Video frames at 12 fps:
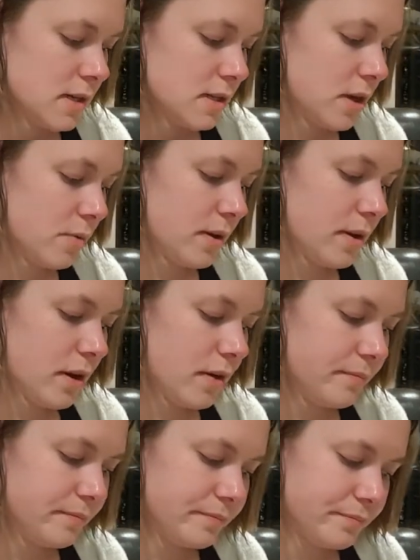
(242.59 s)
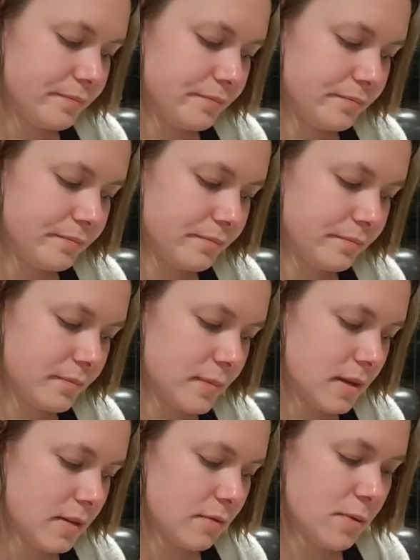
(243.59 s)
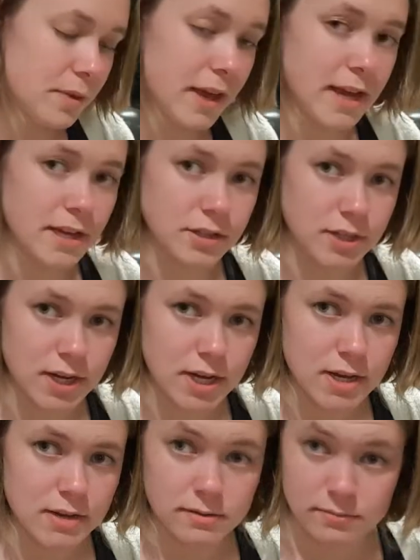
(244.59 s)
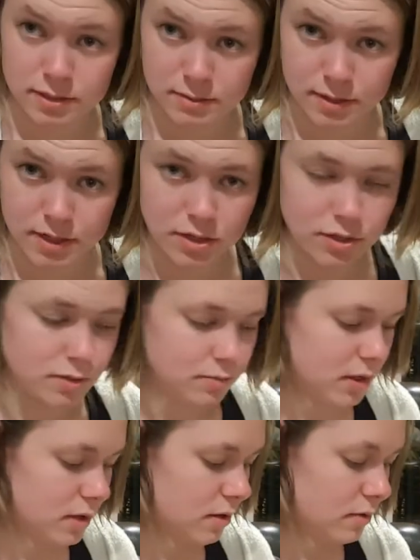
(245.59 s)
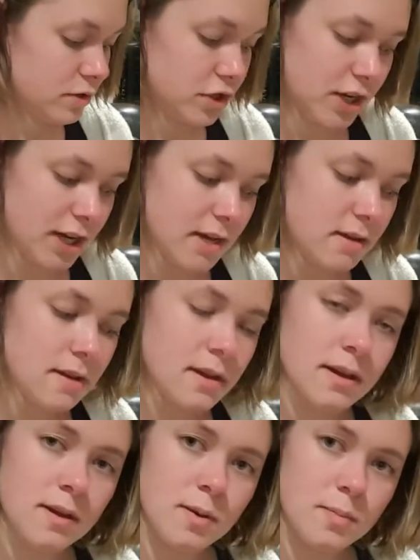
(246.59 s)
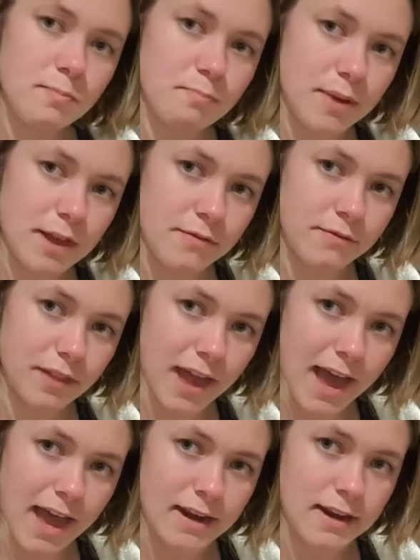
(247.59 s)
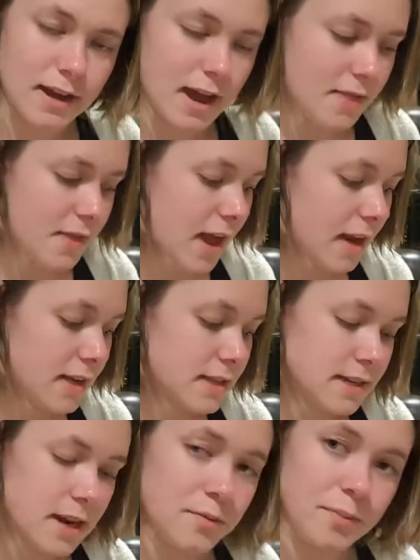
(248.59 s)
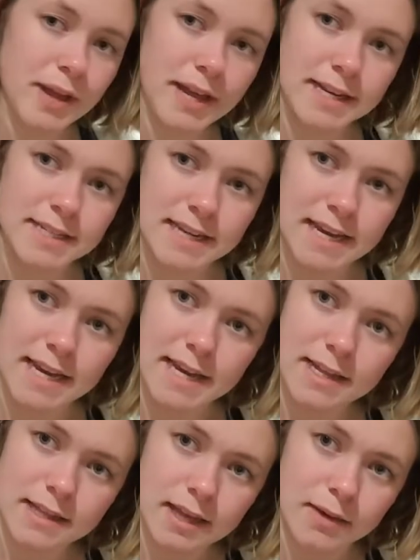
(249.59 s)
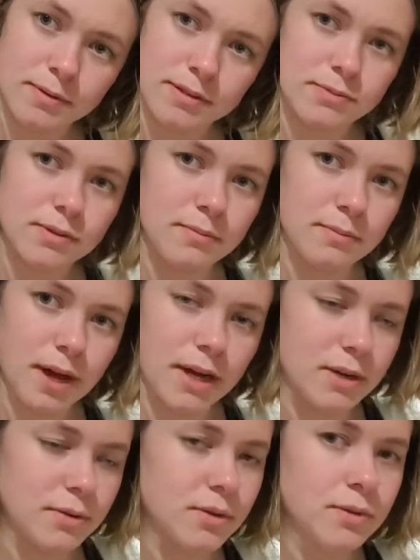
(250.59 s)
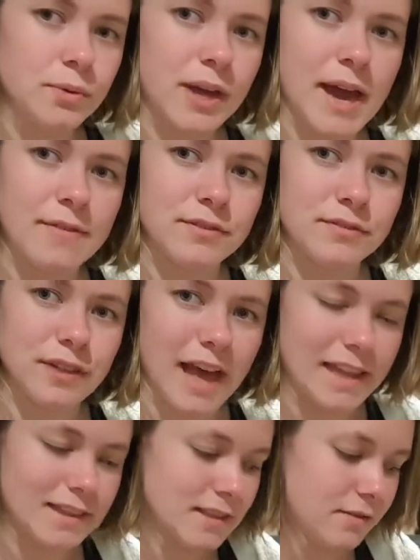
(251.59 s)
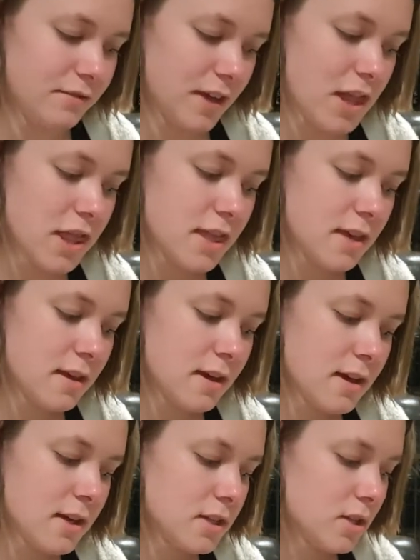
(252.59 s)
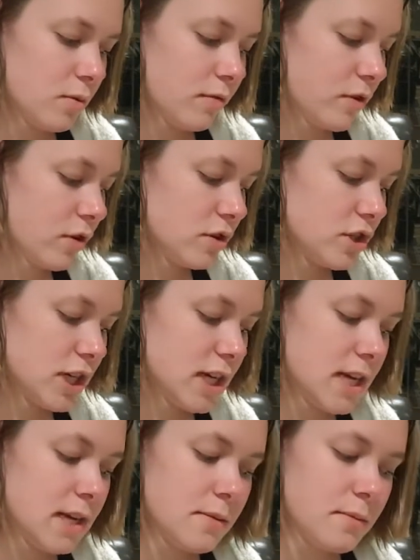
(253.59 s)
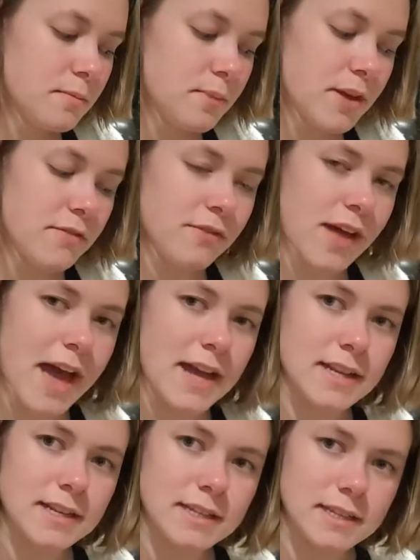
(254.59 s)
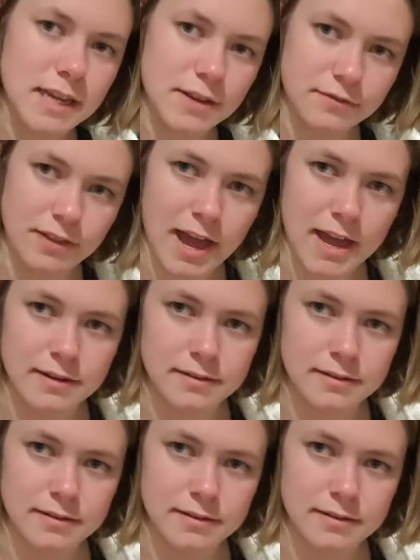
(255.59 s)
So we're playing G diminished, we go G, B flat, and then instead of playing D like we do in the minor chord, we have to flatten the fifth. So we've got G, B flat, D flat.